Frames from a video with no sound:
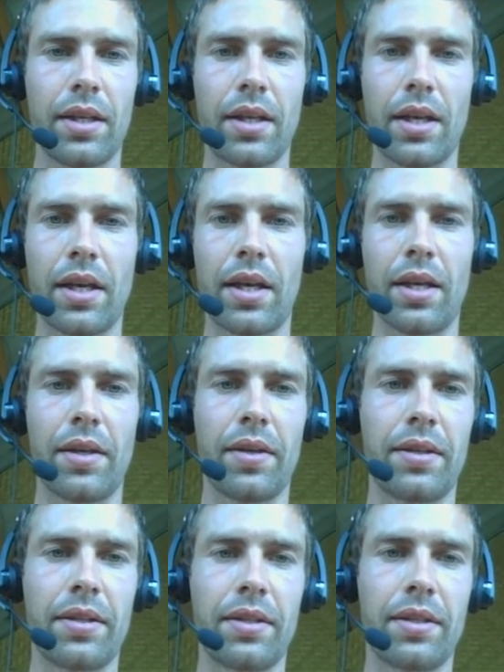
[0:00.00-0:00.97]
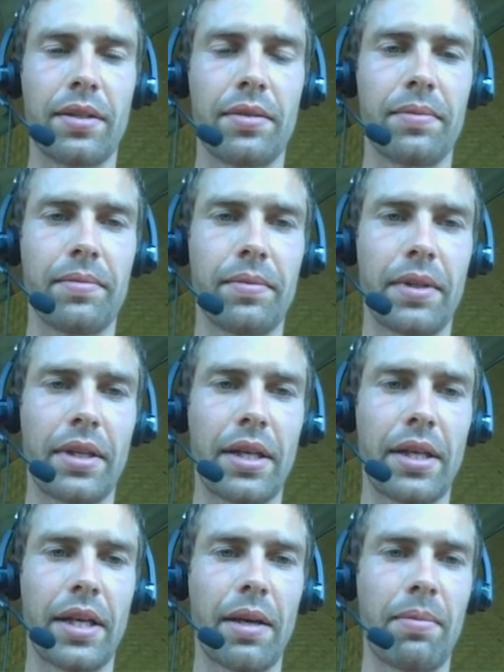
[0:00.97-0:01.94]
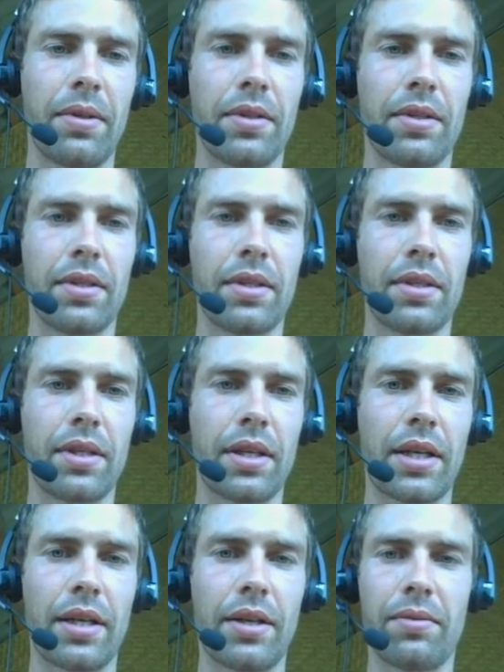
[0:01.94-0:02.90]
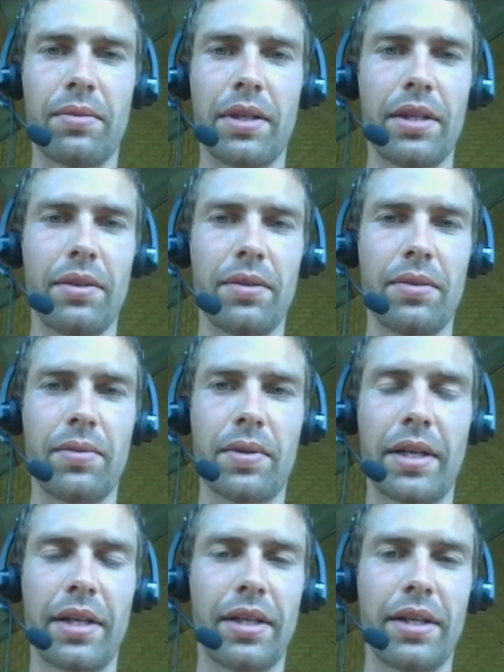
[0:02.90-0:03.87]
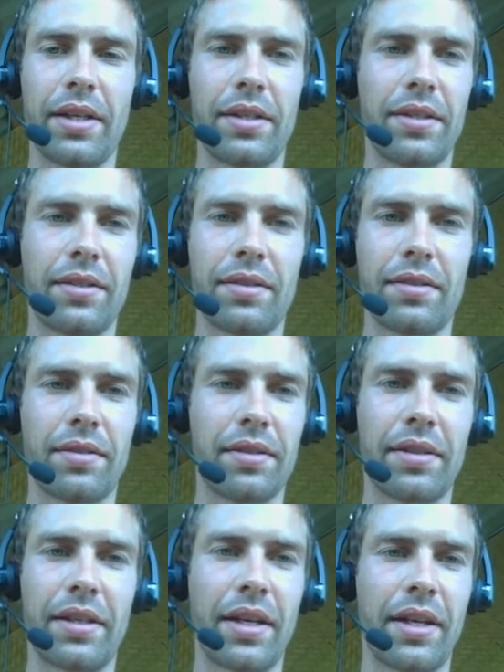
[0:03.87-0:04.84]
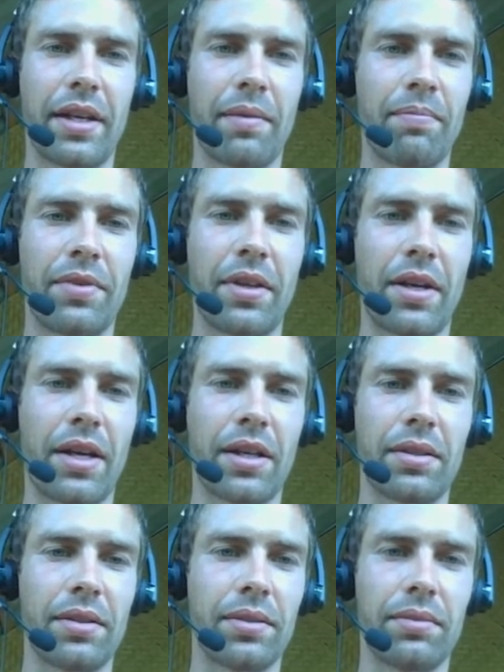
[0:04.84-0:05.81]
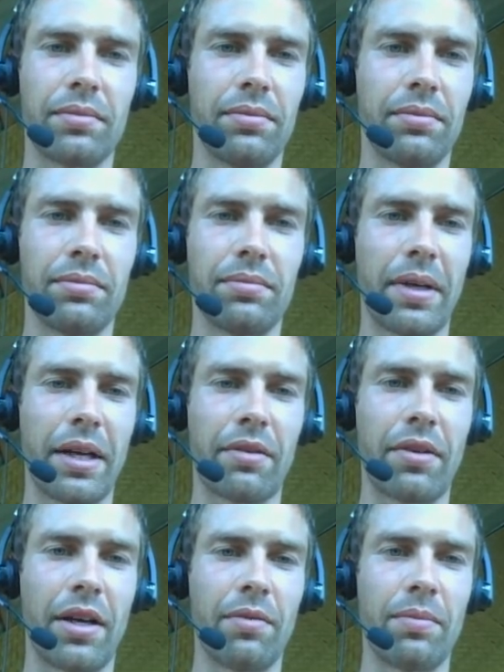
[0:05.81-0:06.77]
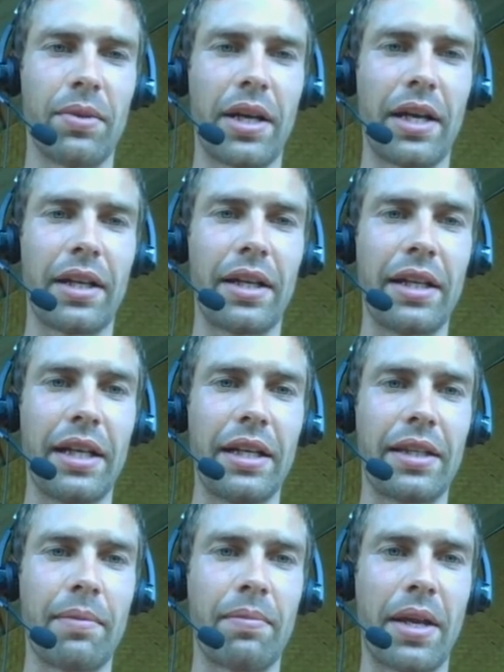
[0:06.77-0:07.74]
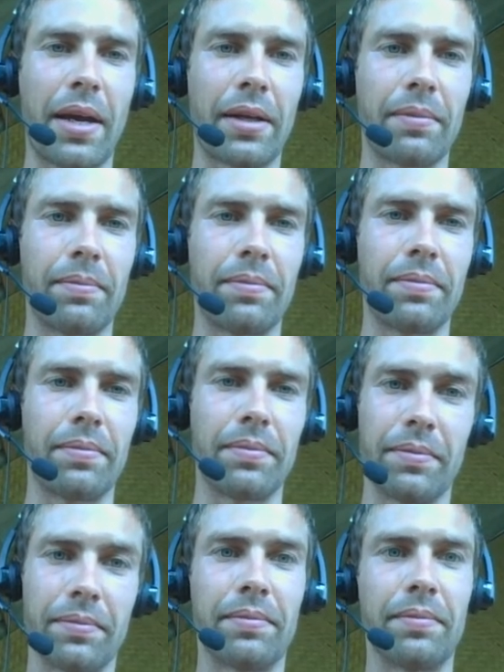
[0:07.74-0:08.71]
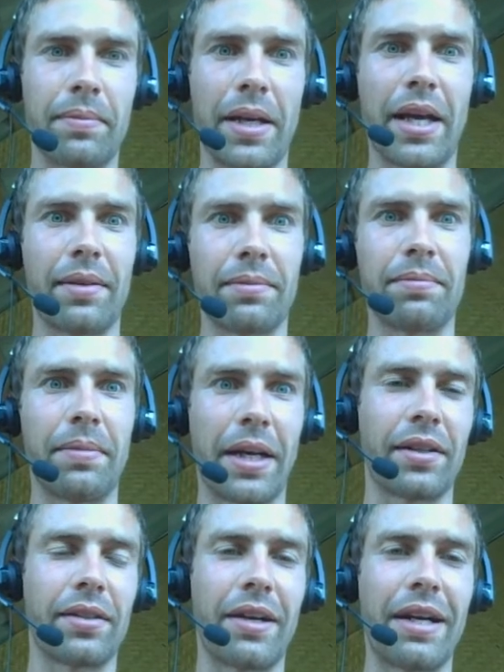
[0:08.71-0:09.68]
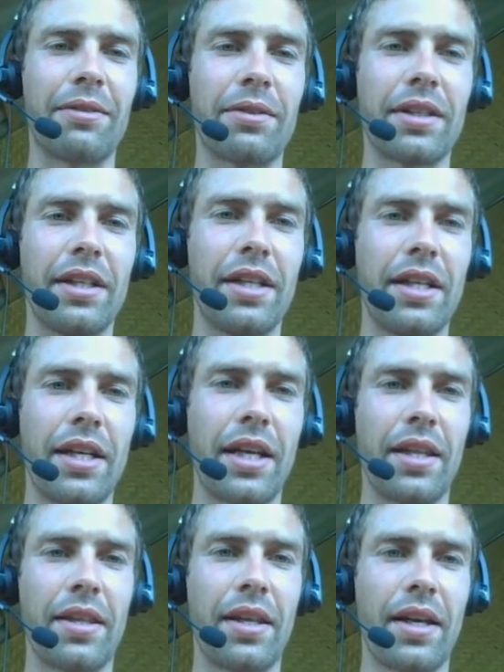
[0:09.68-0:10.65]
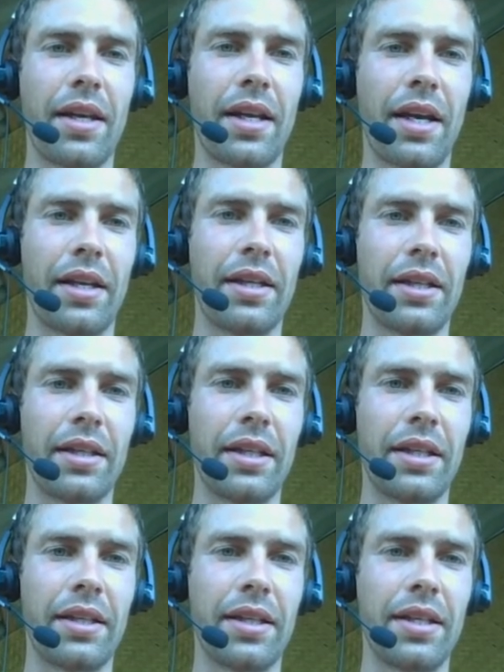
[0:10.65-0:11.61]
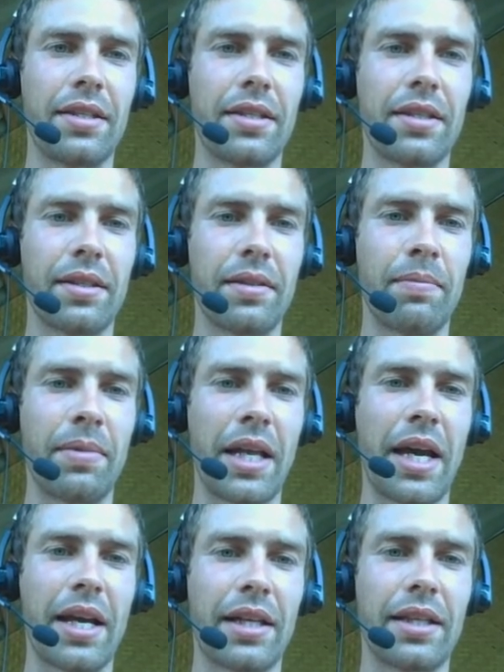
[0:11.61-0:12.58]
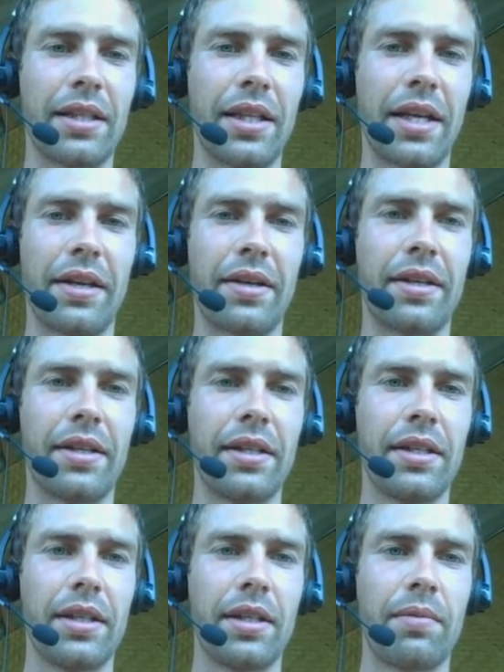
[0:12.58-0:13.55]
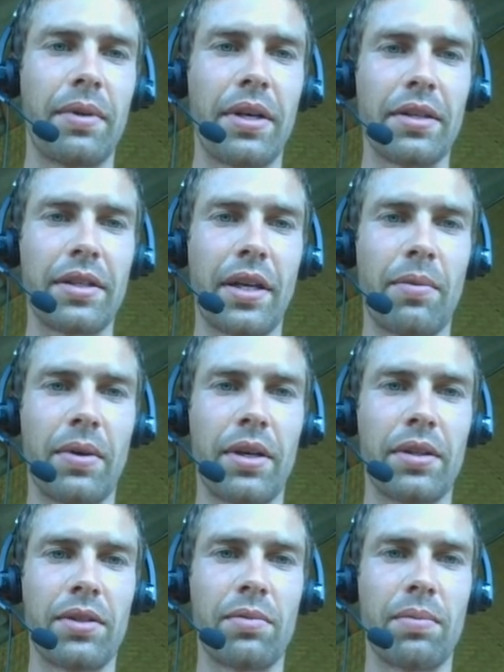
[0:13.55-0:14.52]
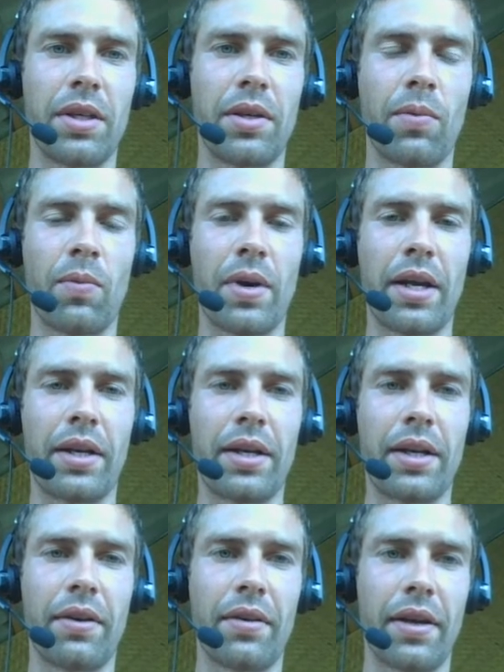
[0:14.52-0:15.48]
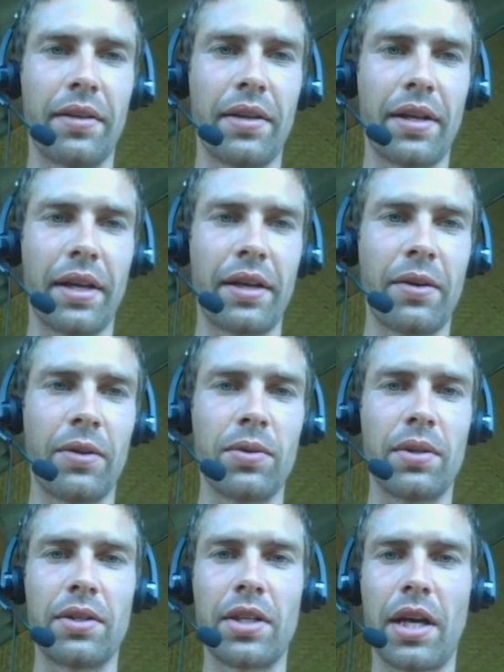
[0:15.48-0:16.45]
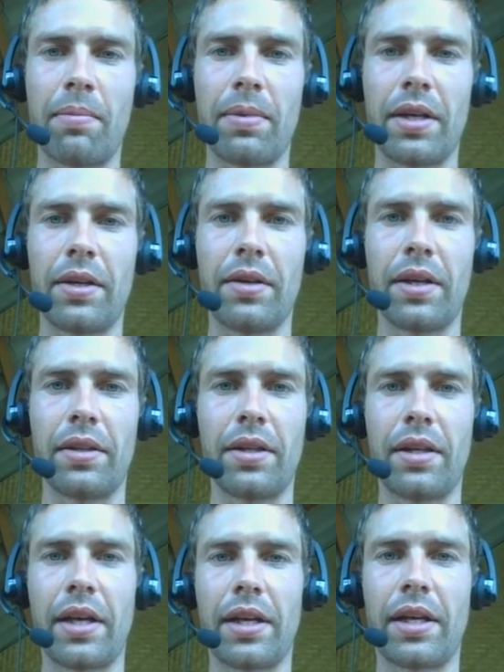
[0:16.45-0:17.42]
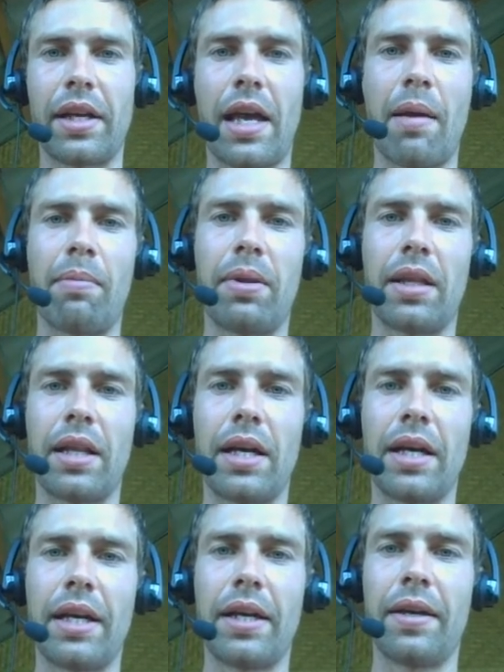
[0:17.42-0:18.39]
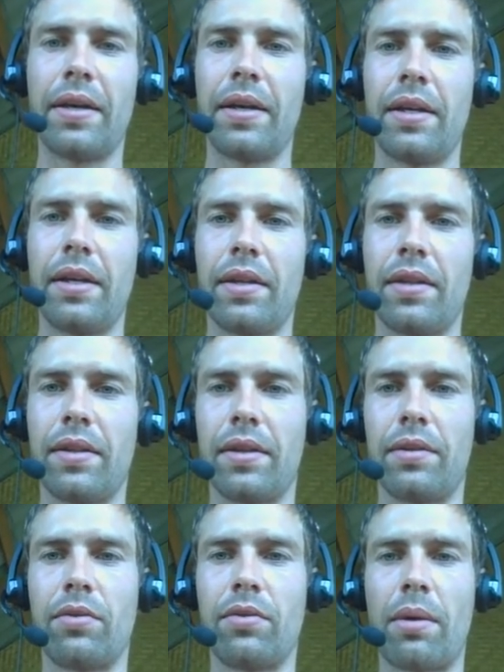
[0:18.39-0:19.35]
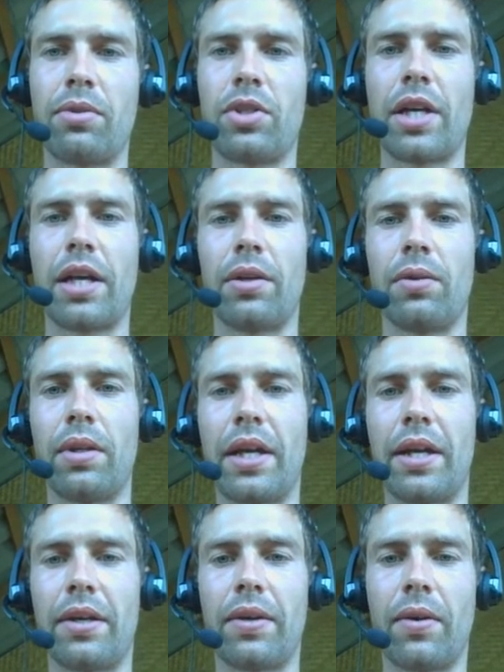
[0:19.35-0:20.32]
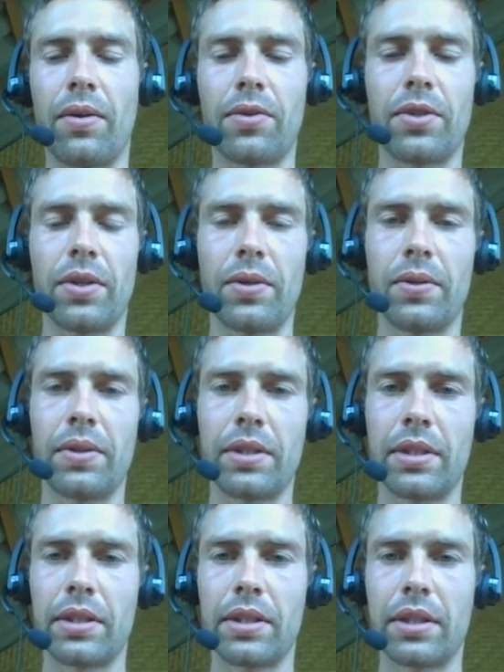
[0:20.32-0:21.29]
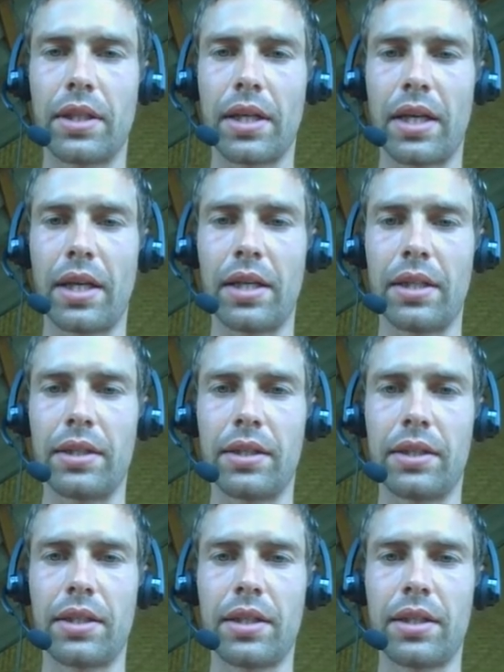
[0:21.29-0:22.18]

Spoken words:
and when that happens, I don't really know why it's getting a dark background, but I delete the black background, and then I delete this black layer because I want it to be white here. And then I go to the top layer, and then I can apply the drop shadow layer also, and